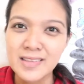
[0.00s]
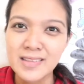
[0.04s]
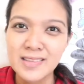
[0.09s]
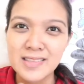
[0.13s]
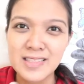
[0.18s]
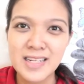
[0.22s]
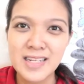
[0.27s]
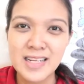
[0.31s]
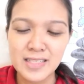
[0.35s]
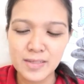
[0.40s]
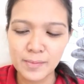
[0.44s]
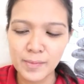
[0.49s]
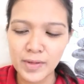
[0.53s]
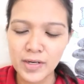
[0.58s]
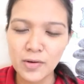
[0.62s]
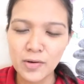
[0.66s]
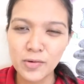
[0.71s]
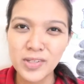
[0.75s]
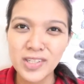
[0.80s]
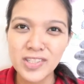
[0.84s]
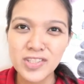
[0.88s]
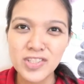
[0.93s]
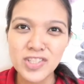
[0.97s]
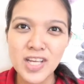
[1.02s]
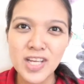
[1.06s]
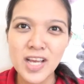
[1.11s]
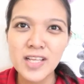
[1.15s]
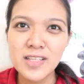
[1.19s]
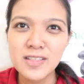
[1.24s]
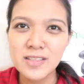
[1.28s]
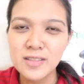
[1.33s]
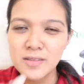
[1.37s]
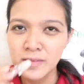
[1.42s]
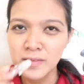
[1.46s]
sinasaman ako ng
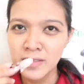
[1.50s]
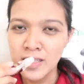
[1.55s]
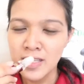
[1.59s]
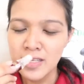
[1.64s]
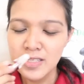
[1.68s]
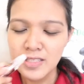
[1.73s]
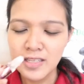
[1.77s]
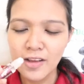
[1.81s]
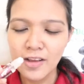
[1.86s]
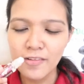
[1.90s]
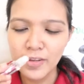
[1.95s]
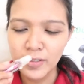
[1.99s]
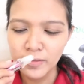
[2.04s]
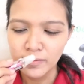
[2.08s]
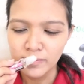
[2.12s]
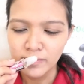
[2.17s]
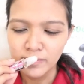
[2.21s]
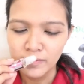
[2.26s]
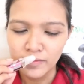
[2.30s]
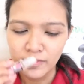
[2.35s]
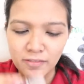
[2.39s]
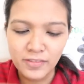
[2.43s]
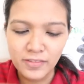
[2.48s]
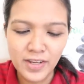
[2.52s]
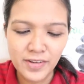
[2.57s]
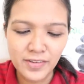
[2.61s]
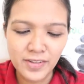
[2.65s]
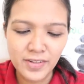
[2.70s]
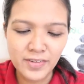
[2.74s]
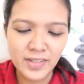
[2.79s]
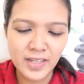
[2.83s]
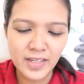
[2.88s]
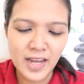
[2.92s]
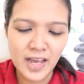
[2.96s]
chan. So, like,
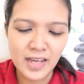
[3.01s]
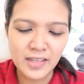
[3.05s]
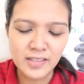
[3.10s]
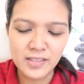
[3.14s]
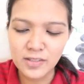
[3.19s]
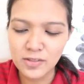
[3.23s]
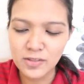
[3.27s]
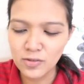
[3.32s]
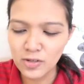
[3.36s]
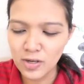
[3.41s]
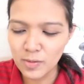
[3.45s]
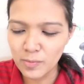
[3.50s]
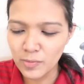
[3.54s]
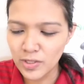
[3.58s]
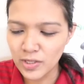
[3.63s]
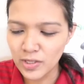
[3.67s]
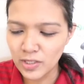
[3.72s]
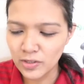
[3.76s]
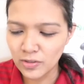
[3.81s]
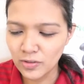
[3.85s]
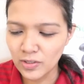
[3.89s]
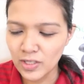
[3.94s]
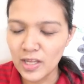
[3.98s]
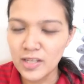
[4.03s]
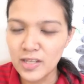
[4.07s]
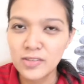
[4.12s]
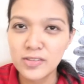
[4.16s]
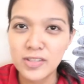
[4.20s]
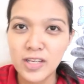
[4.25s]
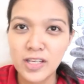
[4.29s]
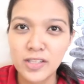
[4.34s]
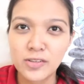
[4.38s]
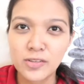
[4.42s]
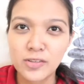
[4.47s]
very relaxing yung amoy nito, lalo
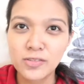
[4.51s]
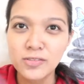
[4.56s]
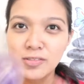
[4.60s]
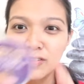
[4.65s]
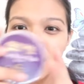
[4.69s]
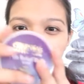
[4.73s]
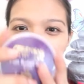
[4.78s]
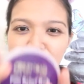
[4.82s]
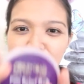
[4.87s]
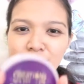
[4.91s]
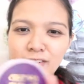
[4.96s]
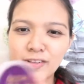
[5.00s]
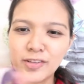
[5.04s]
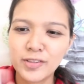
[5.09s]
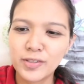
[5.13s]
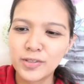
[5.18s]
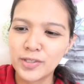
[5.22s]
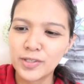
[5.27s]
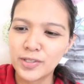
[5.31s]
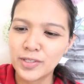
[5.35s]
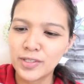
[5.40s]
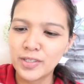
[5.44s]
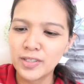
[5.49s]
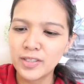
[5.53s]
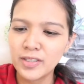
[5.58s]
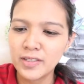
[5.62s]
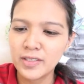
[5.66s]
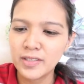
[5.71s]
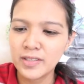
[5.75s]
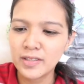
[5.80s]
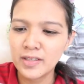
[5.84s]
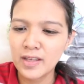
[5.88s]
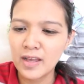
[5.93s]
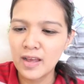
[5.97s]
na ito, yung lavender
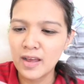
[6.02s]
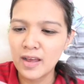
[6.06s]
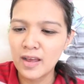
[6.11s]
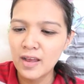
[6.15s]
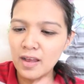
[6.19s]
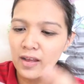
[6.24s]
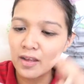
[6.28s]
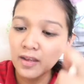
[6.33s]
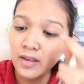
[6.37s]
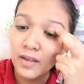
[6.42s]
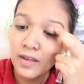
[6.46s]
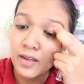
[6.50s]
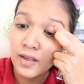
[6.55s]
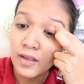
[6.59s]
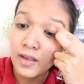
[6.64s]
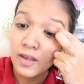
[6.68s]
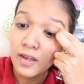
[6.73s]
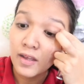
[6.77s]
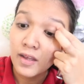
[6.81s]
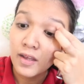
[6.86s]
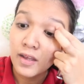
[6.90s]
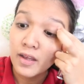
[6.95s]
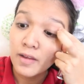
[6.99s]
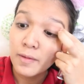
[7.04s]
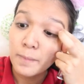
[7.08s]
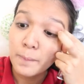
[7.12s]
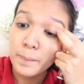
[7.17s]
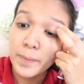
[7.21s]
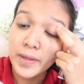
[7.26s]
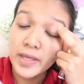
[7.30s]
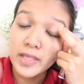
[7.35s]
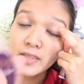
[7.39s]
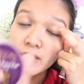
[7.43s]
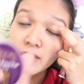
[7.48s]
na
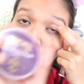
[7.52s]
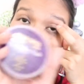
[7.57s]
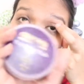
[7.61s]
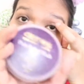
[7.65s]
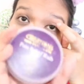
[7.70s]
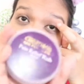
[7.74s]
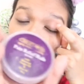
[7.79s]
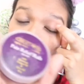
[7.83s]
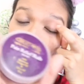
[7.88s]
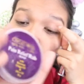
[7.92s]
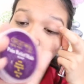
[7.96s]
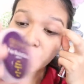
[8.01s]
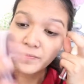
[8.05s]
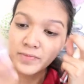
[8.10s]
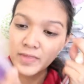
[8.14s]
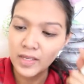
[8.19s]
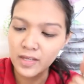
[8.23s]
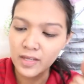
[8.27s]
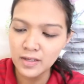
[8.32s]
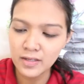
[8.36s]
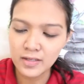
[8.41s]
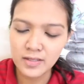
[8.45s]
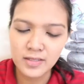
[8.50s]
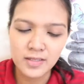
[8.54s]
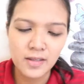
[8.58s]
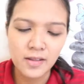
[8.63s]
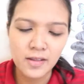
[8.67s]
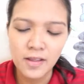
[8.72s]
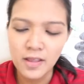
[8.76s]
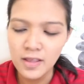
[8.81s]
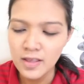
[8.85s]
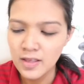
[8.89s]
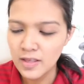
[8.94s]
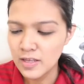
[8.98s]
pain relief na.
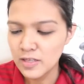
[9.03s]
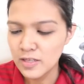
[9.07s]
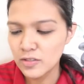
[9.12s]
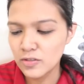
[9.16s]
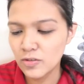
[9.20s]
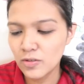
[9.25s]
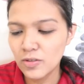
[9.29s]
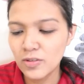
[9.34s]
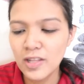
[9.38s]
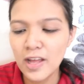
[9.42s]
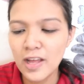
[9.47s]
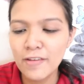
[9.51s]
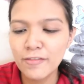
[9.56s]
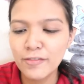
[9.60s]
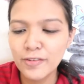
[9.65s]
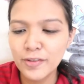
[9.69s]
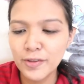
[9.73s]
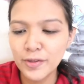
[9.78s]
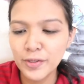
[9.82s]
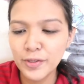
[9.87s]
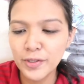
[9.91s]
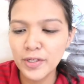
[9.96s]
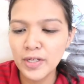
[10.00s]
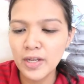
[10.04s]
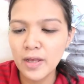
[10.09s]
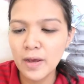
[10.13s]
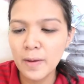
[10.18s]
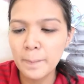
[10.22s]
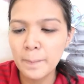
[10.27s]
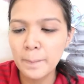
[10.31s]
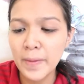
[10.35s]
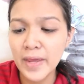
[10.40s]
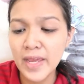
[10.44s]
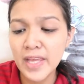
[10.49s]
So, yung lavender
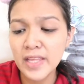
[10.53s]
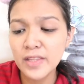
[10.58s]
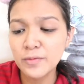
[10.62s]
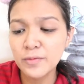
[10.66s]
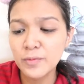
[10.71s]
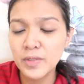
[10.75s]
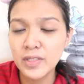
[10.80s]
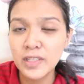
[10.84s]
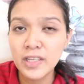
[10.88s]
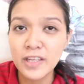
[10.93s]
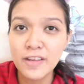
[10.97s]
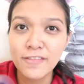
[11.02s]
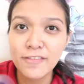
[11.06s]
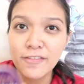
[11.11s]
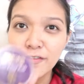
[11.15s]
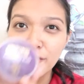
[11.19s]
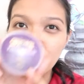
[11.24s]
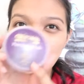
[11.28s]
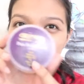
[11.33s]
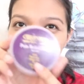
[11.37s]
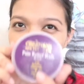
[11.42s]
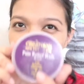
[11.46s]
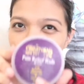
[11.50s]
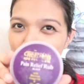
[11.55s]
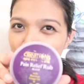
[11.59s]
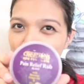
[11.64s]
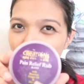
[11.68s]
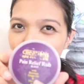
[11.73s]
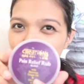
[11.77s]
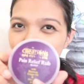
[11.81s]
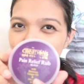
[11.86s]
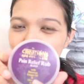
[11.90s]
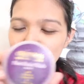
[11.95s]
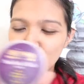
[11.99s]
na pain relief
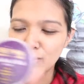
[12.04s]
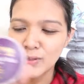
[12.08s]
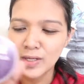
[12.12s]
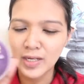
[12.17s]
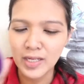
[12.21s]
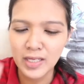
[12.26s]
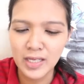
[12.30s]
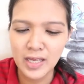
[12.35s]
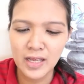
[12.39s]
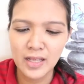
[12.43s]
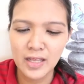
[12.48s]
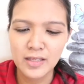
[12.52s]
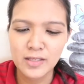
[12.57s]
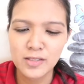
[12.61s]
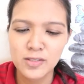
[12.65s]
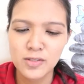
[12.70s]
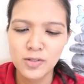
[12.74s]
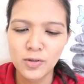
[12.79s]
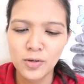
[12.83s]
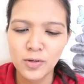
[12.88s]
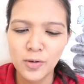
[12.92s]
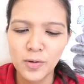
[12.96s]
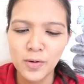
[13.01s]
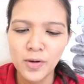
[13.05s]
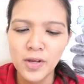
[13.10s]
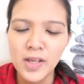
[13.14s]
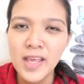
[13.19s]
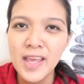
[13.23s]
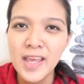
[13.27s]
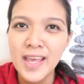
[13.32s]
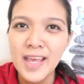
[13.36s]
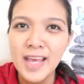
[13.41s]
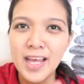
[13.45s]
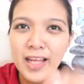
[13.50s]
rub. So, ayan. So,
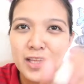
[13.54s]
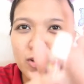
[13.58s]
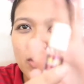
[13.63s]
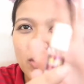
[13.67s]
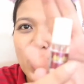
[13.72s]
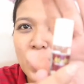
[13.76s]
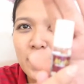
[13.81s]
ito,